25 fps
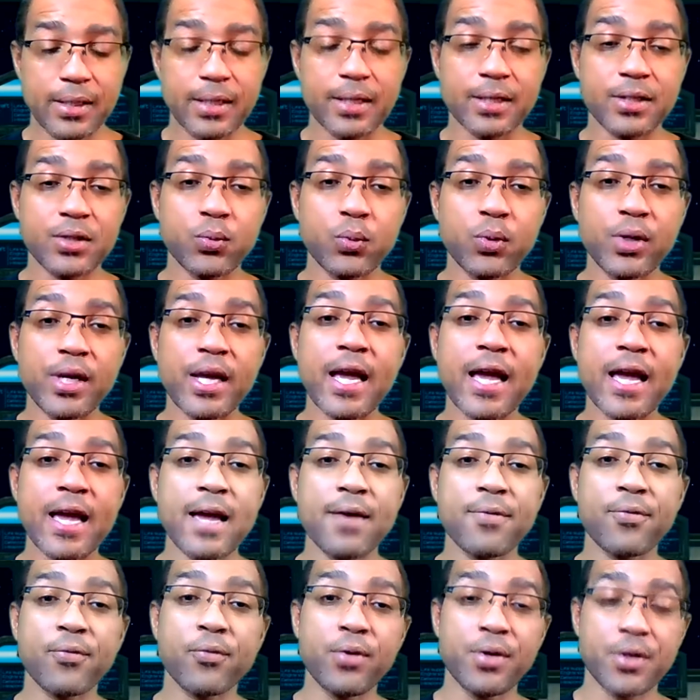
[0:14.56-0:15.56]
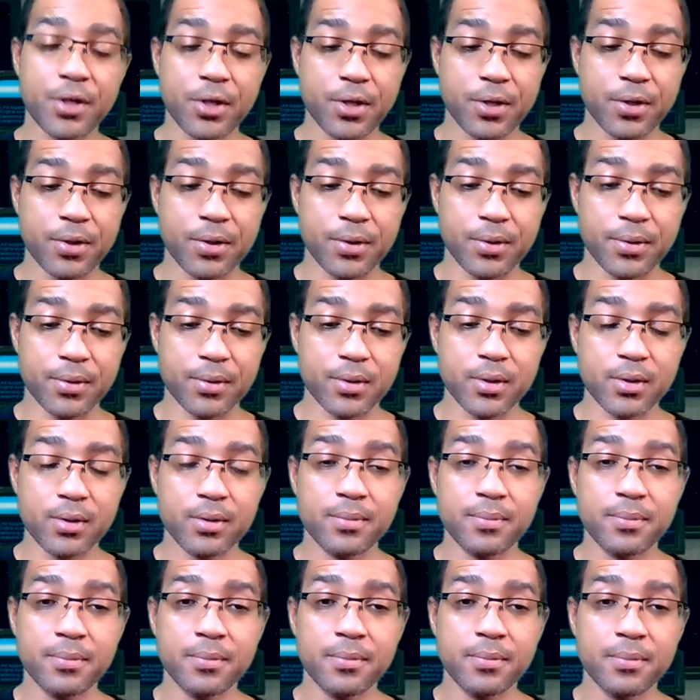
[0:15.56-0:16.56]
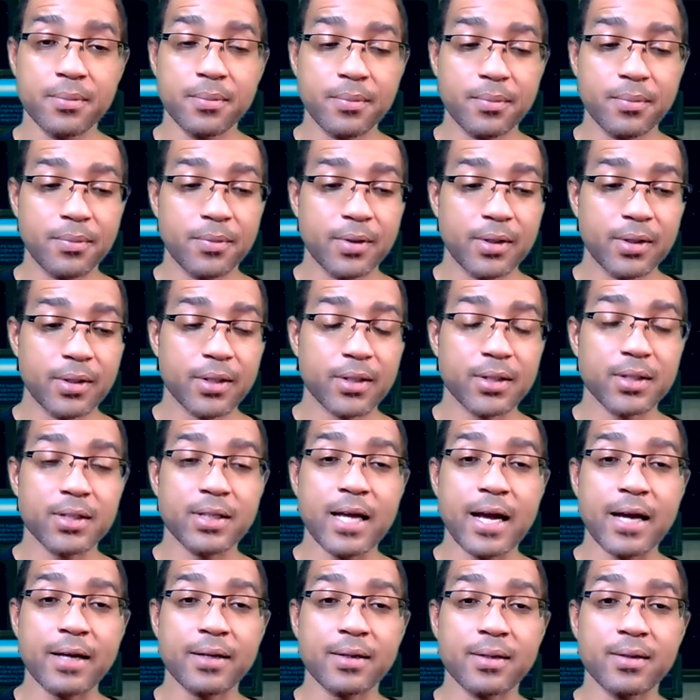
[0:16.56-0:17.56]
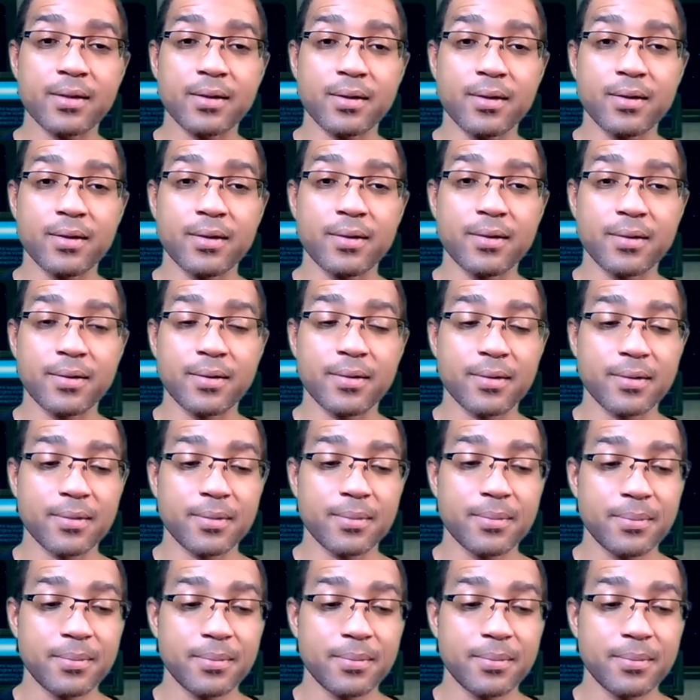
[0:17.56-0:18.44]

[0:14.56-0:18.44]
Yes, we have returned. Just like the, uh,